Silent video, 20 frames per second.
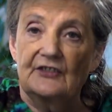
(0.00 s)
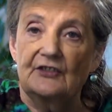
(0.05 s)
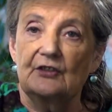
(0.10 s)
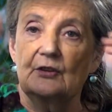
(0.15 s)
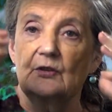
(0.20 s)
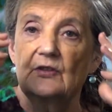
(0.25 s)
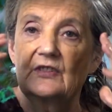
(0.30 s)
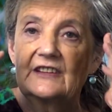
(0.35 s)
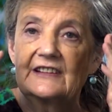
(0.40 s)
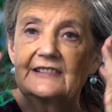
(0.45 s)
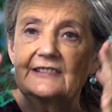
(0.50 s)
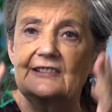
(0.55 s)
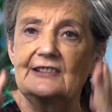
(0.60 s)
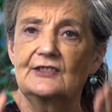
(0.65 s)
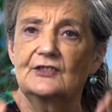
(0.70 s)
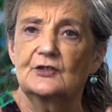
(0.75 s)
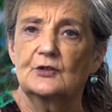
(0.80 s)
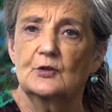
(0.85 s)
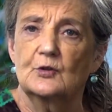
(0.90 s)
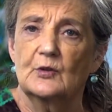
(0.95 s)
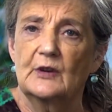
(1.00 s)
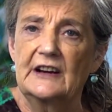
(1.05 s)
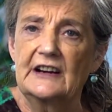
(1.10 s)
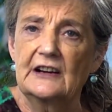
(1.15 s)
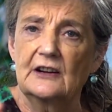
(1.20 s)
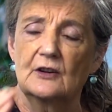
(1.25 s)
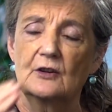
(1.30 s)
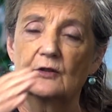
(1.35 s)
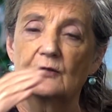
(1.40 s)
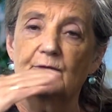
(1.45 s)
So this is
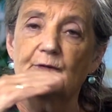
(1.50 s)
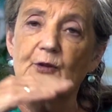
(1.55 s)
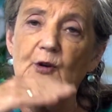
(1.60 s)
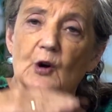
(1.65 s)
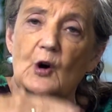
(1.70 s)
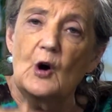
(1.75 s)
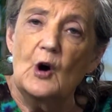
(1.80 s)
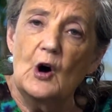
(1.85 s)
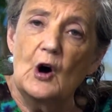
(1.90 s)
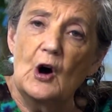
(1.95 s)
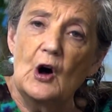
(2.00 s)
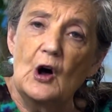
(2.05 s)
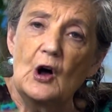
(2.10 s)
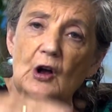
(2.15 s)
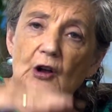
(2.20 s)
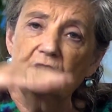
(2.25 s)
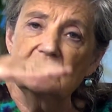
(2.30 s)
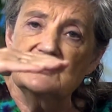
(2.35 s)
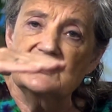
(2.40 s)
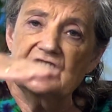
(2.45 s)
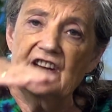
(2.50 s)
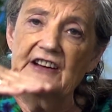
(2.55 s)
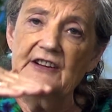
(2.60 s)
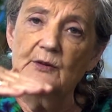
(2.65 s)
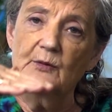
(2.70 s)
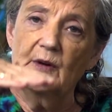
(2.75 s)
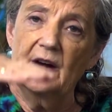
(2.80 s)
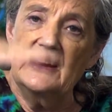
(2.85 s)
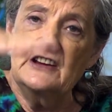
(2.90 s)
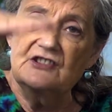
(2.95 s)
critical for all
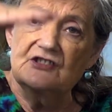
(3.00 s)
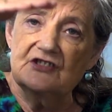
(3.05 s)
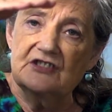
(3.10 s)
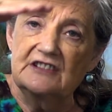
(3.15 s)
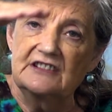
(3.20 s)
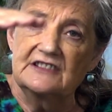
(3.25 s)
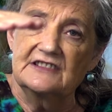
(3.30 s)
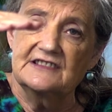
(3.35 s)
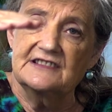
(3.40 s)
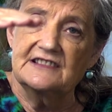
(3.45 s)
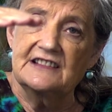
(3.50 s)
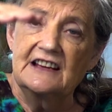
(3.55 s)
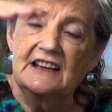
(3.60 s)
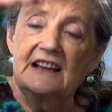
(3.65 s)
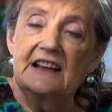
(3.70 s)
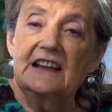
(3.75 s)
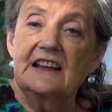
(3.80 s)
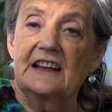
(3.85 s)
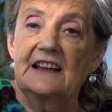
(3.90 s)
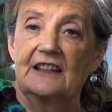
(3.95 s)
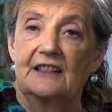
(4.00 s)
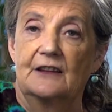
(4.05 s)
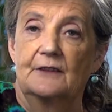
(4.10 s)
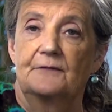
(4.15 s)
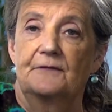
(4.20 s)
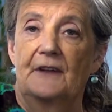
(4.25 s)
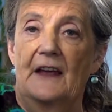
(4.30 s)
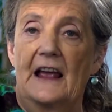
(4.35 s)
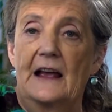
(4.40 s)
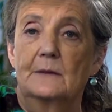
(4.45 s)
generations in the
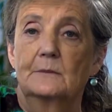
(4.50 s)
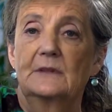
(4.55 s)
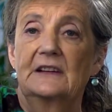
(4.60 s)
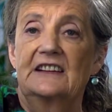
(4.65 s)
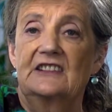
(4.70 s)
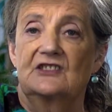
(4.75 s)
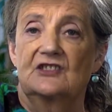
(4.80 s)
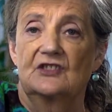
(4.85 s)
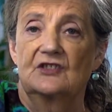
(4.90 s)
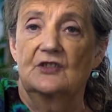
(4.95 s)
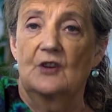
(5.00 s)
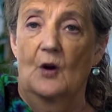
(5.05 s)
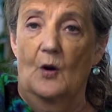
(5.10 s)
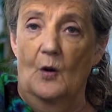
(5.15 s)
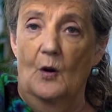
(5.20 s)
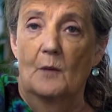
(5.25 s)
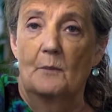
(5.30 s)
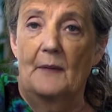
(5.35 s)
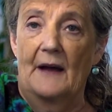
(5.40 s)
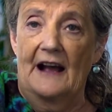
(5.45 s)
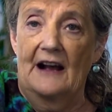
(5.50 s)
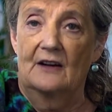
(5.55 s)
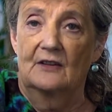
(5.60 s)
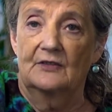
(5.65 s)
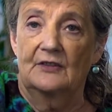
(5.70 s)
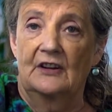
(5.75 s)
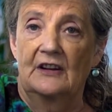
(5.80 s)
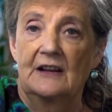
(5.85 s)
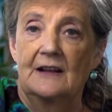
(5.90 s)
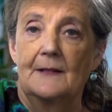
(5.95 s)
family to know
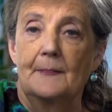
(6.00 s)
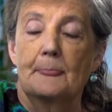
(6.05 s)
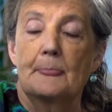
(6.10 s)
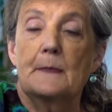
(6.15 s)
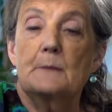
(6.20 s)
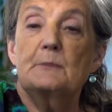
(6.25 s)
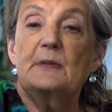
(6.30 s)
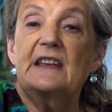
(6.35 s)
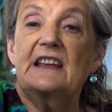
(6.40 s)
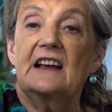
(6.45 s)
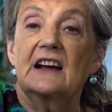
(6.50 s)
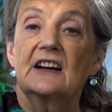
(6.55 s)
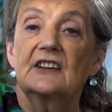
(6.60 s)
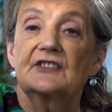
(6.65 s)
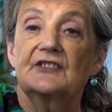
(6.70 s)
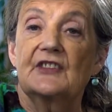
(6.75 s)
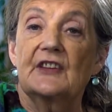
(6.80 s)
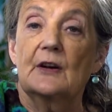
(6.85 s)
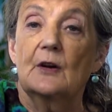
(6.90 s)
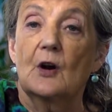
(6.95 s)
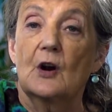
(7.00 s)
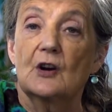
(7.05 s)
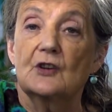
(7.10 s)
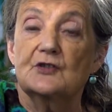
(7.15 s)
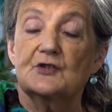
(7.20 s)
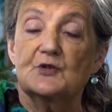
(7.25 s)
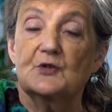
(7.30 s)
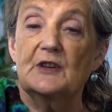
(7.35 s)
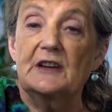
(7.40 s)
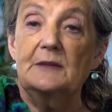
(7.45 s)
about, because there are
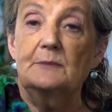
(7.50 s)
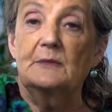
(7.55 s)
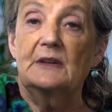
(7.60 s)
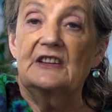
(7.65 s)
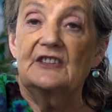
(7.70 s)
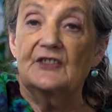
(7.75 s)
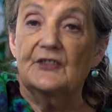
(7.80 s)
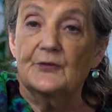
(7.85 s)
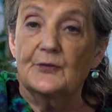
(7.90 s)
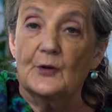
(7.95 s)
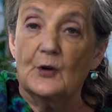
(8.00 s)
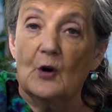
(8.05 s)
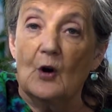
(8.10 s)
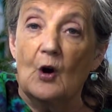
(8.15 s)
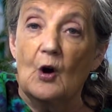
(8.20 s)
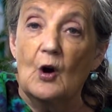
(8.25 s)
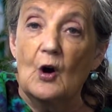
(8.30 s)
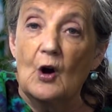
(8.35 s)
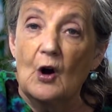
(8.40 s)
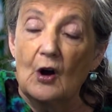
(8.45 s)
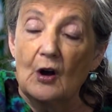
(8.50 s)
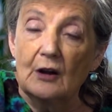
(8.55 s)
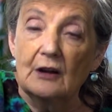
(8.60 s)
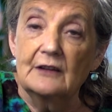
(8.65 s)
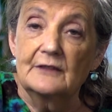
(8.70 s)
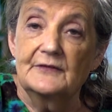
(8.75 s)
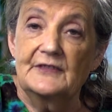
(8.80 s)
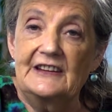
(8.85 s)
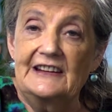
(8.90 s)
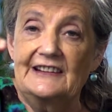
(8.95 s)
treatments for all
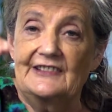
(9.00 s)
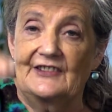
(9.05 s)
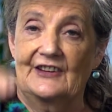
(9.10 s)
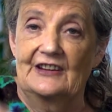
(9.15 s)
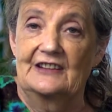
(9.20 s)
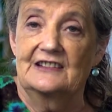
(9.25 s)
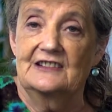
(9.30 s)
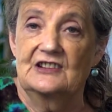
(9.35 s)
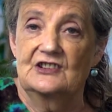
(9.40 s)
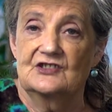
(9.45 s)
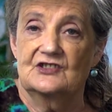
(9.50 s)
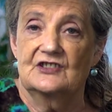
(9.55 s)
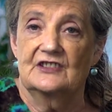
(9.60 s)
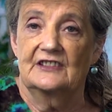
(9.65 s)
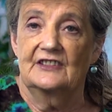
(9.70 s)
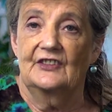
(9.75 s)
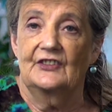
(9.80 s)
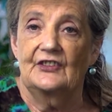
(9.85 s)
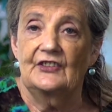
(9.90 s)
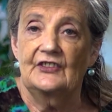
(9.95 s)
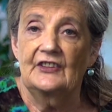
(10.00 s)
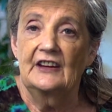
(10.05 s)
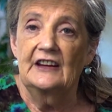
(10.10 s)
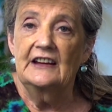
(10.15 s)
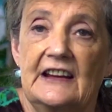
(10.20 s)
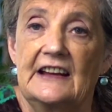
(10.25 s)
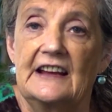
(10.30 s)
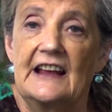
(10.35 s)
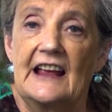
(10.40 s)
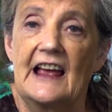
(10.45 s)
of these conditions.
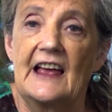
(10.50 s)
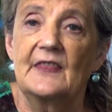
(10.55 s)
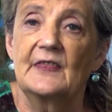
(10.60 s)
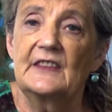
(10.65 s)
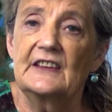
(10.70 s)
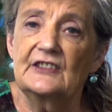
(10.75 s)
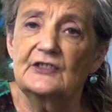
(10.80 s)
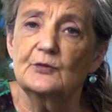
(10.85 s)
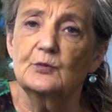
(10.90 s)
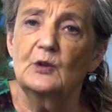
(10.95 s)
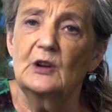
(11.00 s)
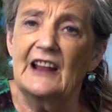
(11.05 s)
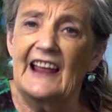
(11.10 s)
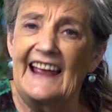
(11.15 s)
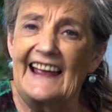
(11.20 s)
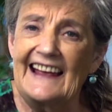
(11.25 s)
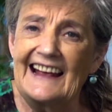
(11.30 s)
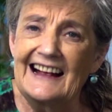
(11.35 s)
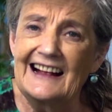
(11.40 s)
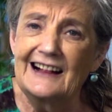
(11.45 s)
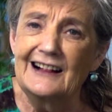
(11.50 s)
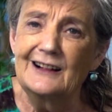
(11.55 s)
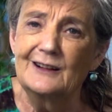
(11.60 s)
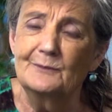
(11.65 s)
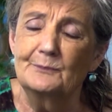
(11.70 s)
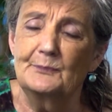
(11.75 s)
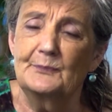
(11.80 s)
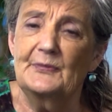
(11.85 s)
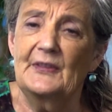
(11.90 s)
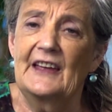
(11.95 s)
And this will
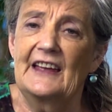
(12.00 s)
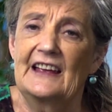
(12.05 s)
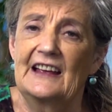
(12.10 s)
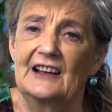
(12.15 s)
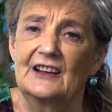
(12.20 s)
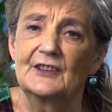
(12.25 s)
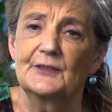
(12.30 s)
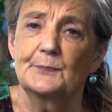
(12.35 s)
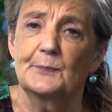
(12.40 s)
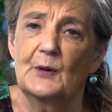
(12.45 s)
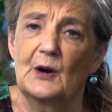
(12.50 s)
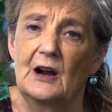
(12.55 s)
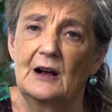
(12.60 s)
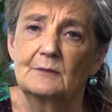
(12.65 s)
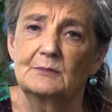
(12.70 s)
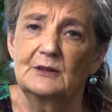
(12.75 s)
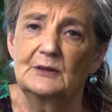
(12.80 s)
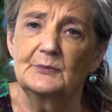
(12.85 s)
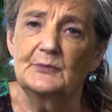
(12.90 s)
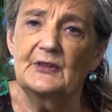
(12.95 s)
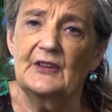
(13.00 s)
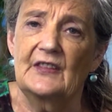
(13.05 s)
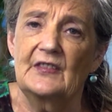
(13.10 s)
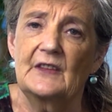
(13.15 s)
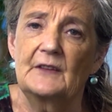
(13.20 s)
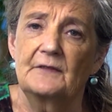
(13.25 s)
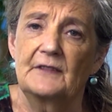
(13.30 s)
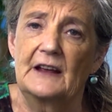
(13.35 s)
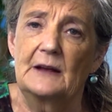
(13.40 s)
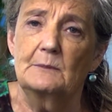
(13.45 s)
help the health problems that
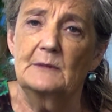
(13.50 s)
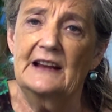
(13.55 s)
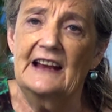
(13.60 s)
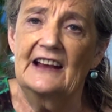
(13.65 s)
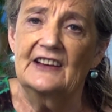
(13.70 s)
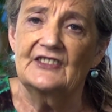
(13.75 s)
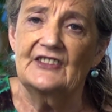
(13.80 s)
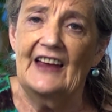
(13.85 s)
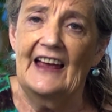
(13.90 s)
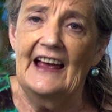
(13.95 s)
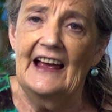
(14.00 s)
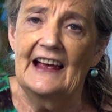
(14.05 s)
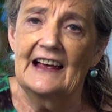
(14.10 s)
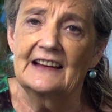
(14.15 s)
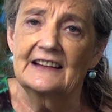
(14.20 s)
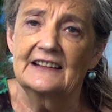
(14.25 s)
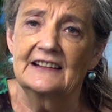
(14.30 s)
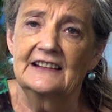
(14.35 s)
the family has had.